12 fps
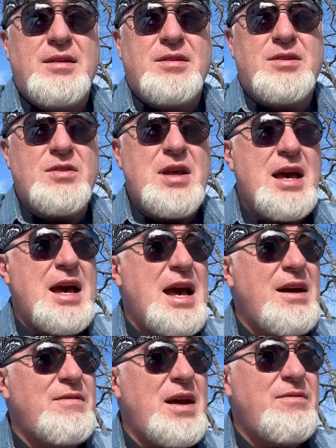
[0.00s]
So
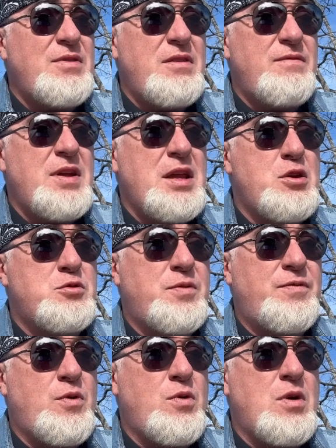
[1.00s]
yeah, I've done videos
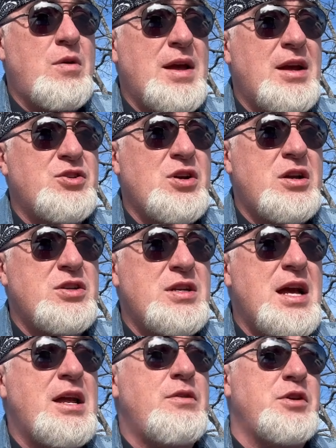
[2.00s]
before on how John
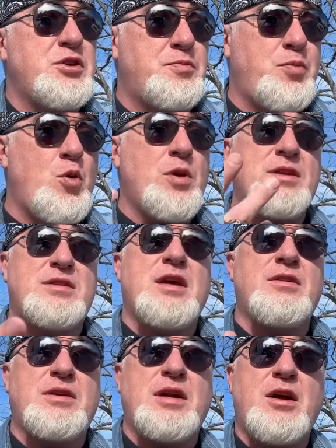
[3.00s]
Schneider exploited
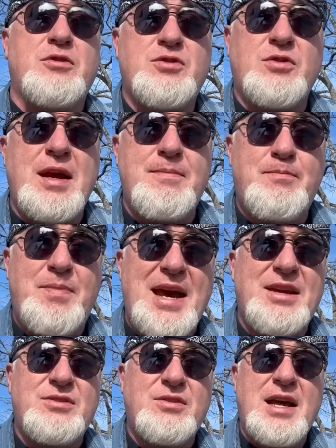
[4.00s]
Southern culture and
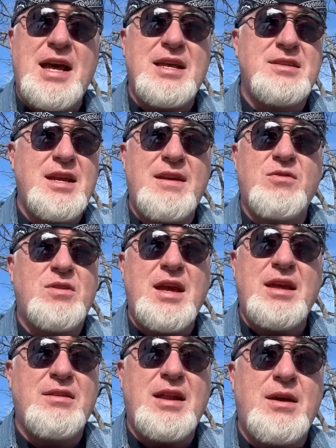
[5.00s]
bastardized
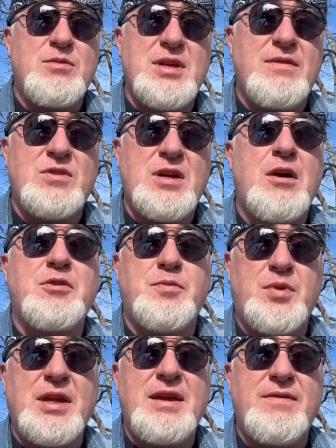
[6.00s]
everything that I was ever taught to
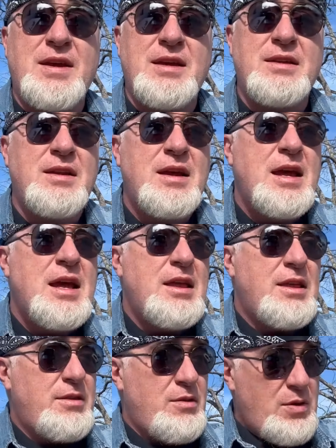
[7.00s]
believe in.
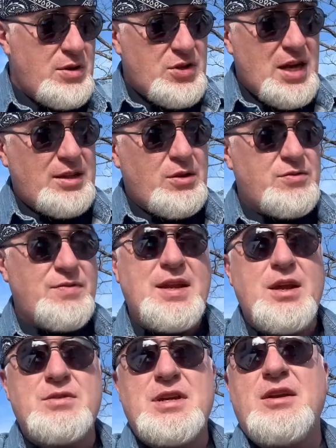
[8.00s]
You can check those
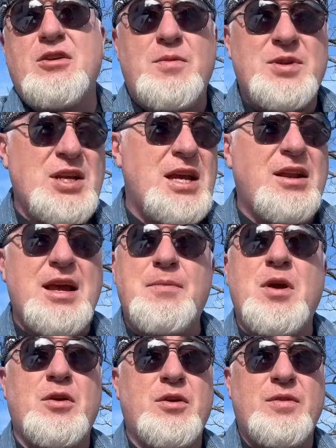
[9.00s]
videos out here on my channel. I'm
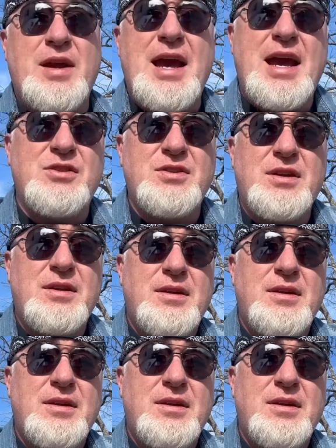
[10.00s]
not going to rehash it.